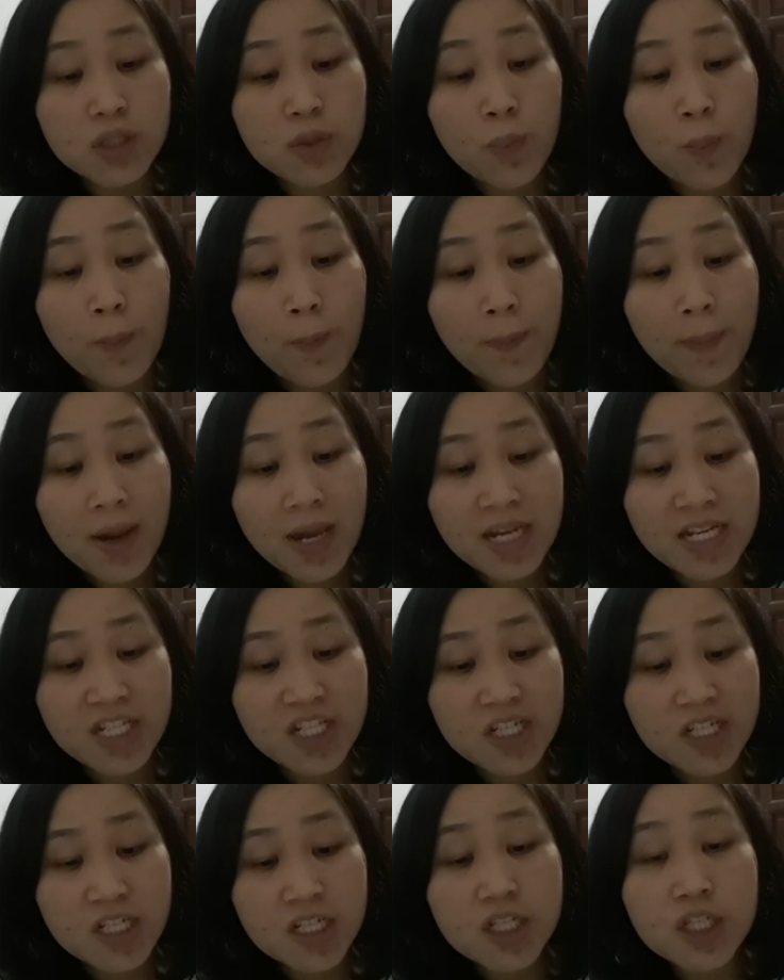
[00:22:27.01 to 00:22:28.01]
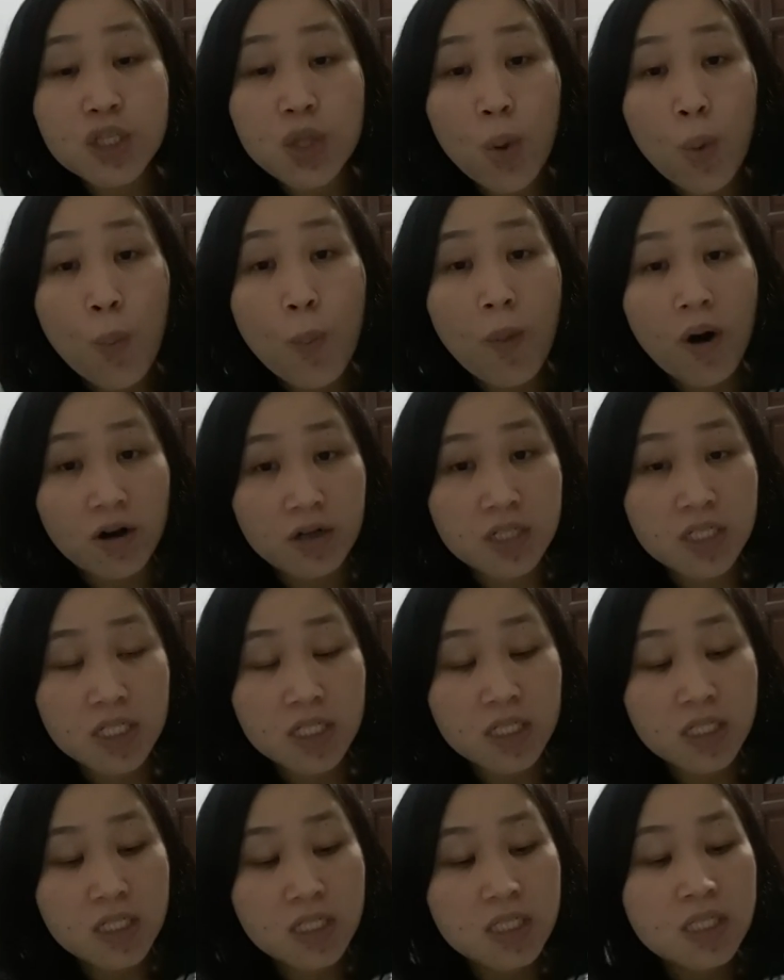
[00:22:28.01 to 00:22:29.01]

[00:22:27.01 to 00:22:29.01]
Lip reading: speed so much.